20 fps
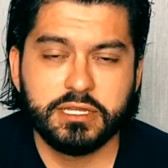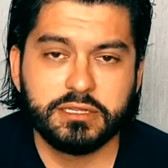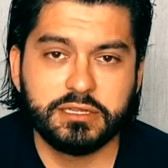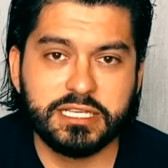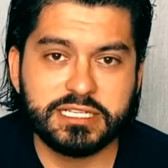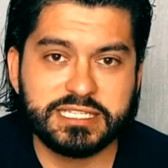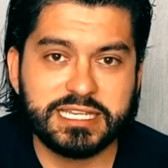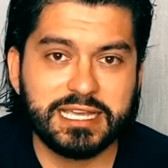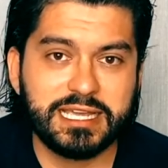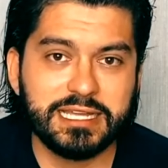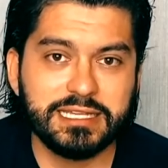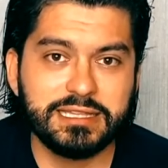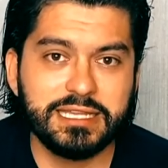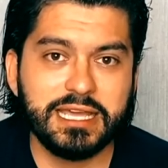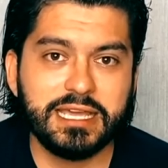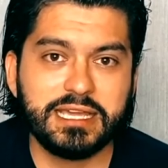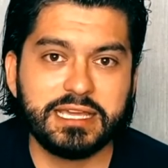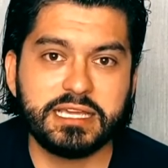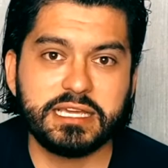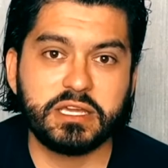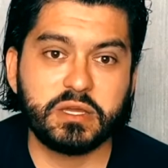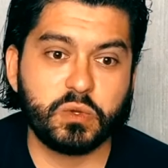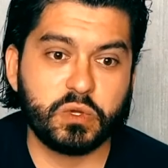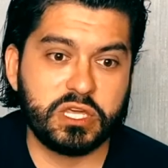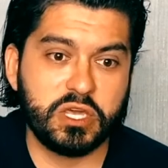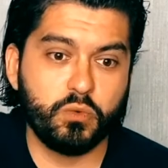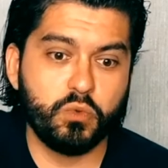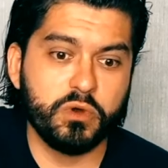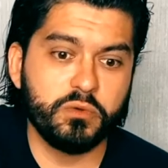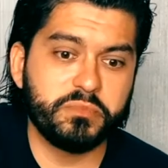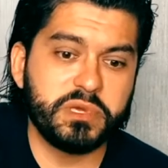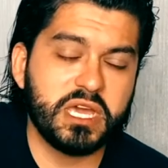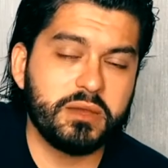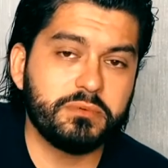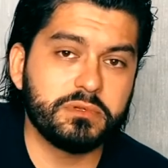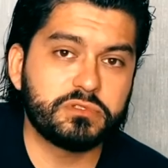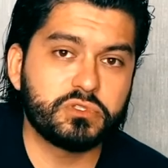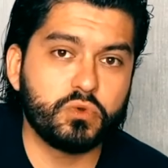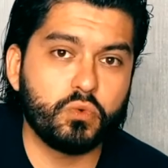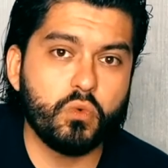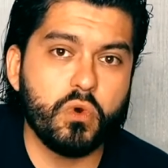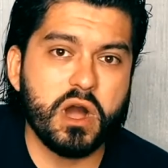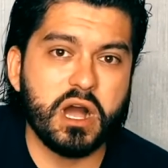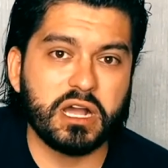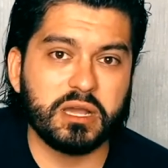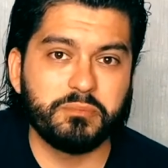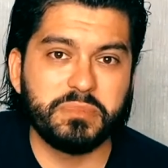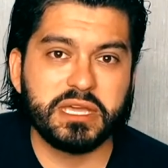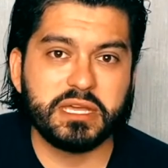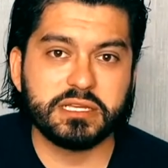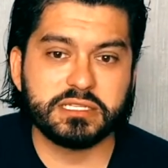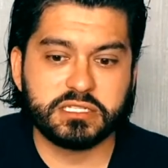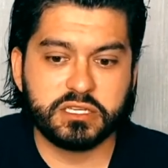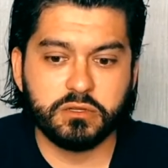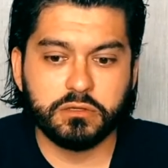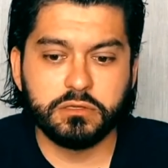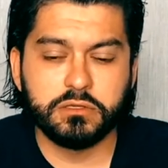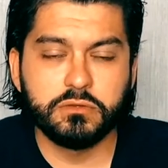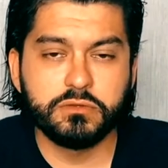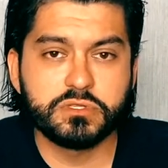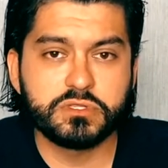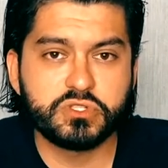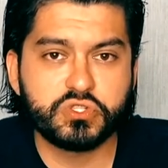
The second day he won't be able to walk because he'll lose